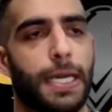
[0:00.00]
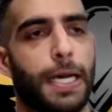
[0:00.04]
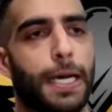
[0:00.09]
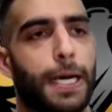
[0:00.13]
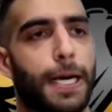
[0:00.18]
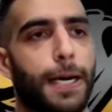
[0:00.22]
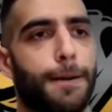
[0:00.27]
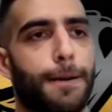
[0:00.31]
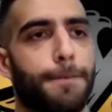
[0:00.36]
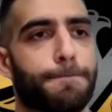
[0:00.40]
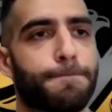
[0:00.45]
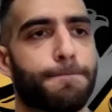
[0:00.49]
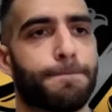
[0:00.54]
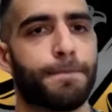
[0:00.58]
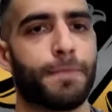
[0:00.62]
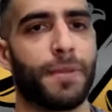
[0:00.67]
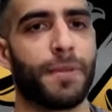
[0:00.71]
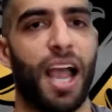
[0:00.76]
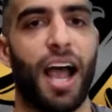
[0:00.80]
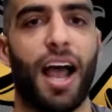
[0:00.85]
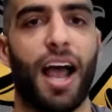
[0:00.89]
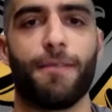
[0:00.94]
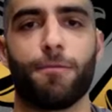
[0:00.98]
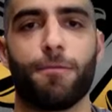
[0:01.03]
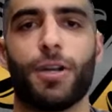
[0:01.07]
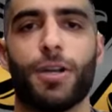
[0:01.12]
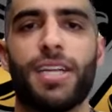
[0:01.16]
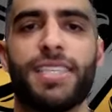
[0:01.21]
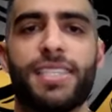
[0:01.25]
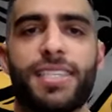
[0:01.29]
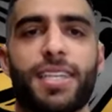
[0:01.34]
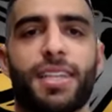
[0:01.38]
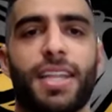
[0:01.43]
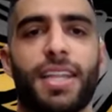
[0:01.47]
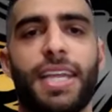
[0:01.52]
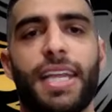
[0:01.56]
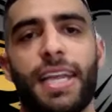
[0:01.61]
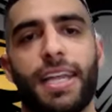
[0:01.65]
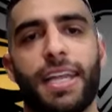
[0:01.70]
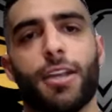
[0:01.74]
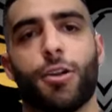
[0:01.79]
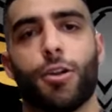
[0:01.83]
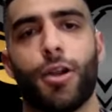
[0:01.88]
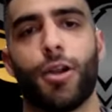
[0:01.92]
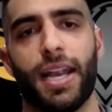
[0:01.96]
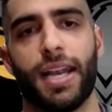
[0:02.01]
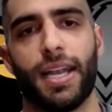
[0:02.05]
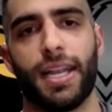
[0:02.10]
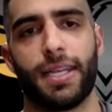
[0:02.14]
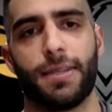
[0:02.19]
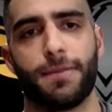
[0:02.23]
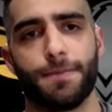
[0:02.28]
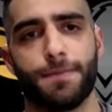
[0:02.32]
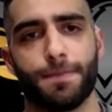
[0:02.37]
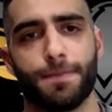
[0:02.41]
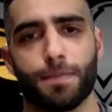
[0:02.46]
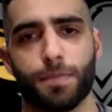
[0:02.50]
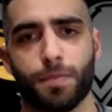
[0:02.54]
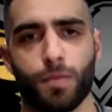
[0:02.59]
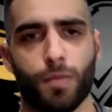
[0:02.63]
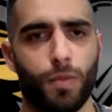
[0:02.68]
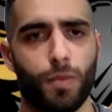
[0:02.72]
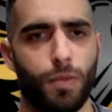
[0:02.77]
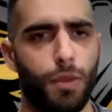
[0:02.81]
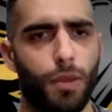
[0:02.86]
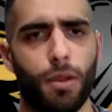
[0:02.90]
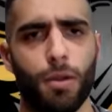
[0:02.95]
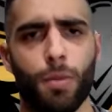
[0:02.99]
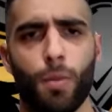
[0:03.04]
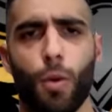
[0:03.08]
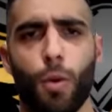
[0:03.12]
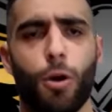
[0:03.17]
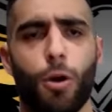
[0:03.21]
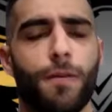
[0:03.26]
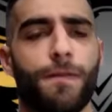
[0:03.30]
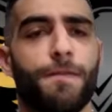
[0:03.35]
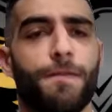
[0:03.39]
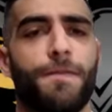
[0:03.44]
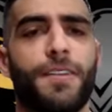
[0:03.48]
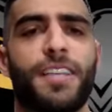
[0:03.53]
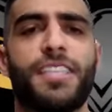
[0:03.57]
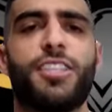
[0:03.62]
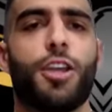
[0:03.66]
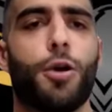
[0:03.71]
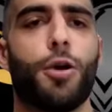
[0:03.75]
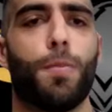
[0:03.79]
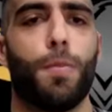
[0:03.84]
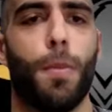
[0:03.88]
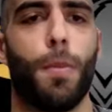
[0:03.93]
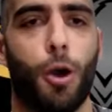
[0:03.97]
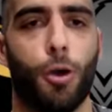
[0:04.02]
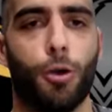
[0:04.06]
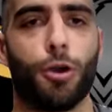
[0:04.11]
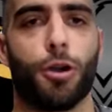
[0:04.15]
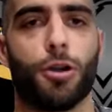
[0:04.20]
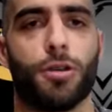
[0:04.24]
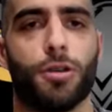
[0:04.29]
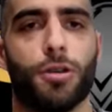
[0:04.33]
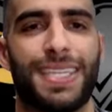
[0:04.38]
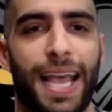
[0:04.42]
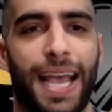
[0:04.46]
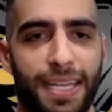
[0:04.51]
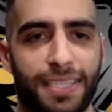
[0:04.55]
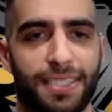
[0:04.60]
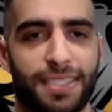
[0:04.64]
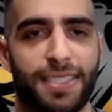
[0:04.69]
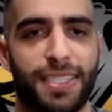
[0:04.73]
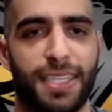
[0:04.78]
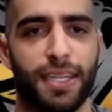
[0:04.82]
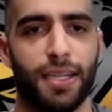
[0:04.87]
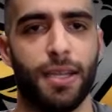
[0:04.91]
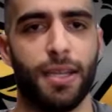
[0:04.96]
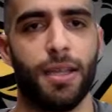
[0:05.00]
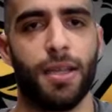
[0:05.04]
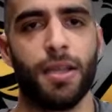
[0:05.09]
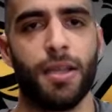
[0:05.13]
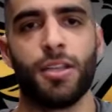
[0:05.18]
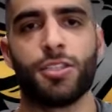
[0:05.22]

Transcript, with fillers: Um, I've recently integrated more visiomotor testing.